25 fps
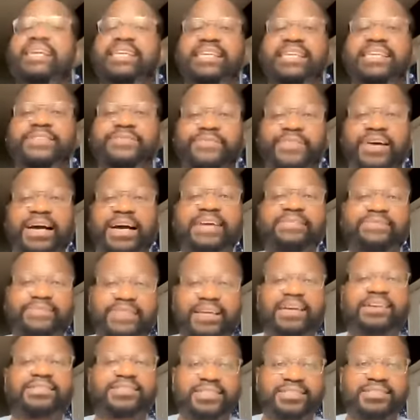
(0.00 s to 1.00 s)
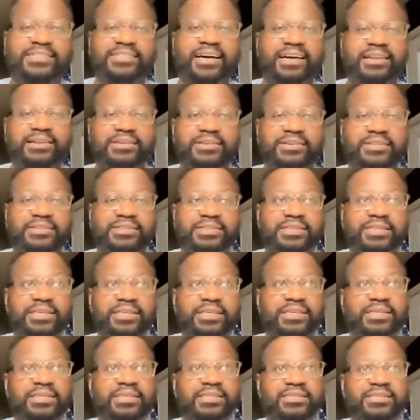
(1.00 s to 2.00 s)
I need $5,000
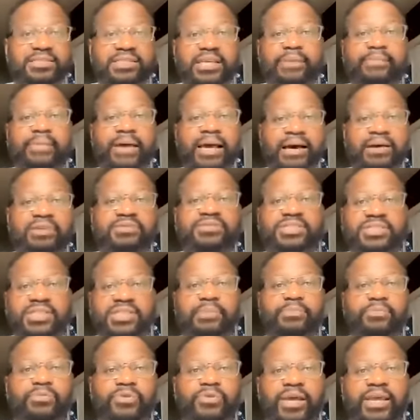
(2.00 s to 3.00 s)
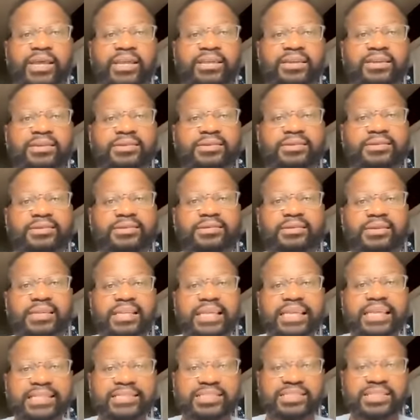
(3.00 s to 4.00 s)
somehow, some way,
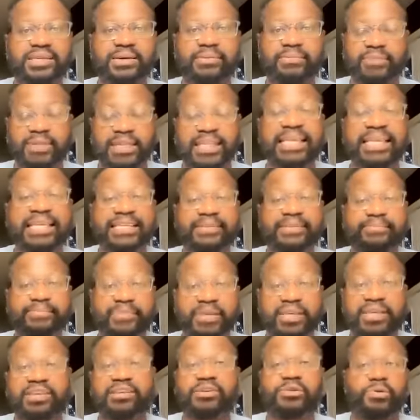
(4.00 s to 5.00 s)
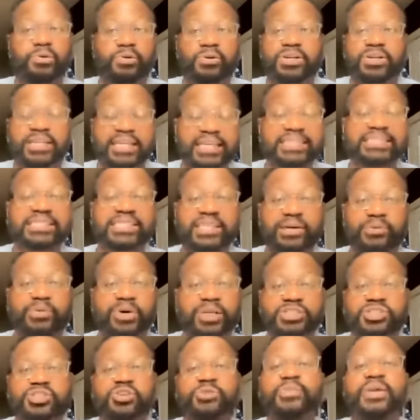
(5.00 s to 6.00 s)
lead some, lead me or lead
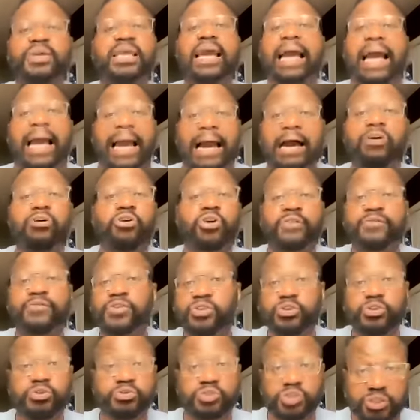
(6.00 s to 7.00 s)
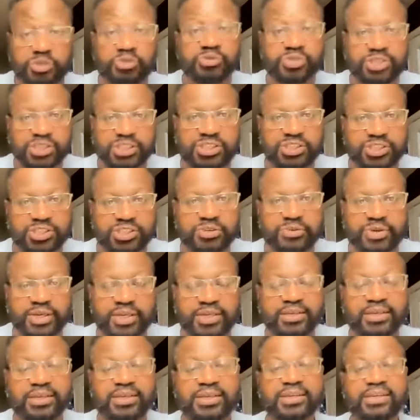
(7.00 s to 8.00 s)
someone to me, however you choose to do
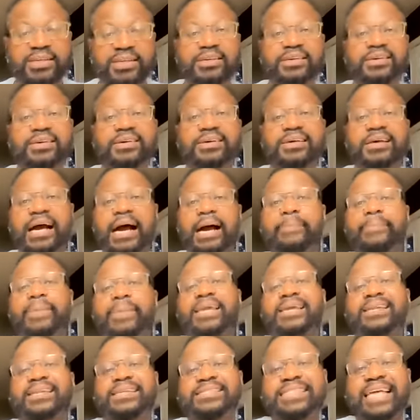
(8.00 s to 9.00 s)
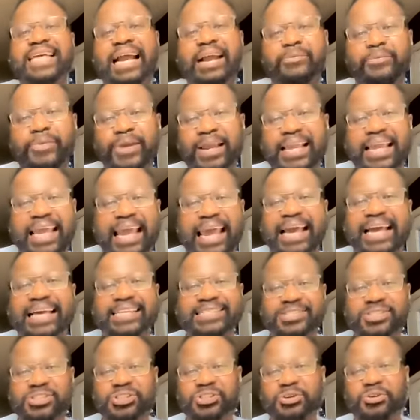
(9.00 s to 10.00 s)
it. I'm making a direct
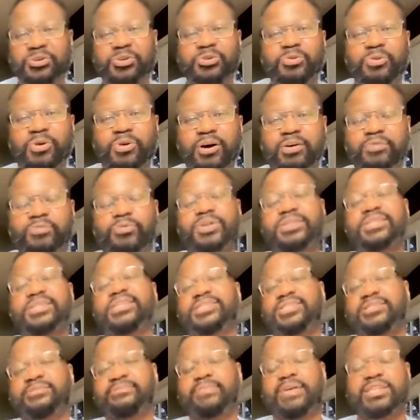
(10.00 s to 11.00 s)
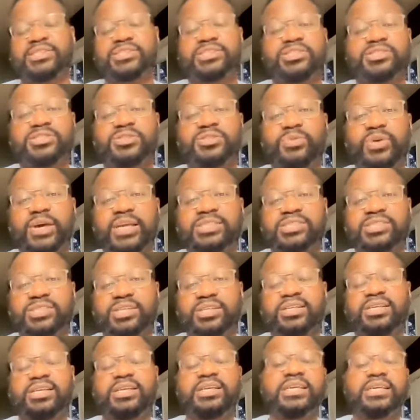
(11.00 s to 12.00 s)
ask to you all. Well, this is my
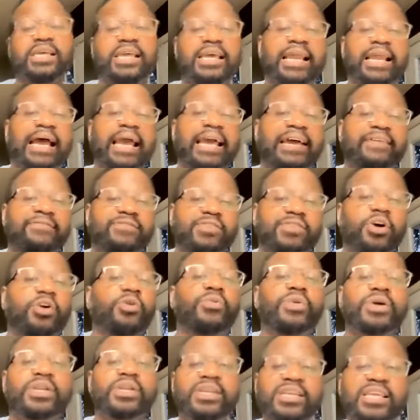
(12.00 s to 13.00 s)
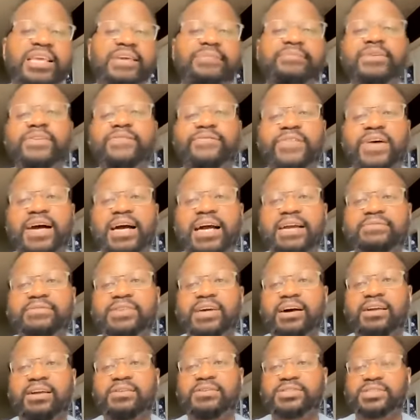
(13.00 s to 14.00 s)
situation, and I have no one to give me five
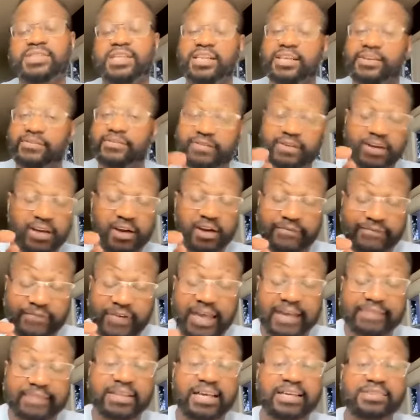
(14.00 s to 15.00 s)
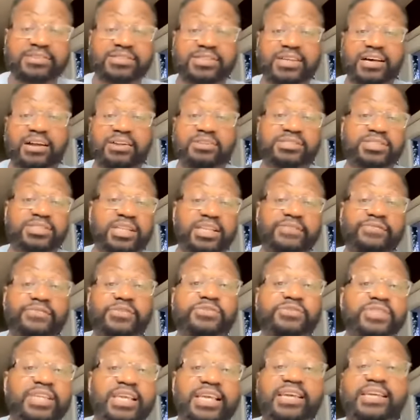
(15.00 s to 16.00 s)
dollars and it, uh, five thousand dollars. And if
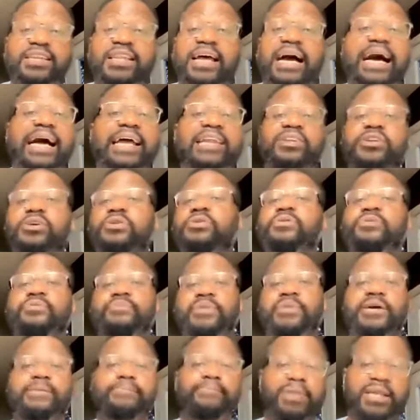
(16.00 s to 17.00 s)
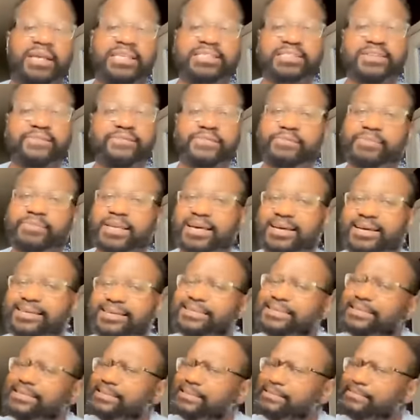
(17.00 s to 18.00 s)
you did, I know it would be a blessing from
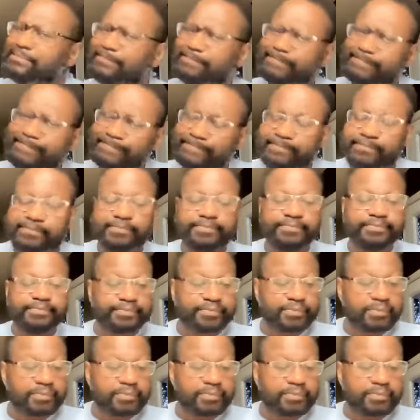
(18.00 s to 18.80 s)
God. Hmm.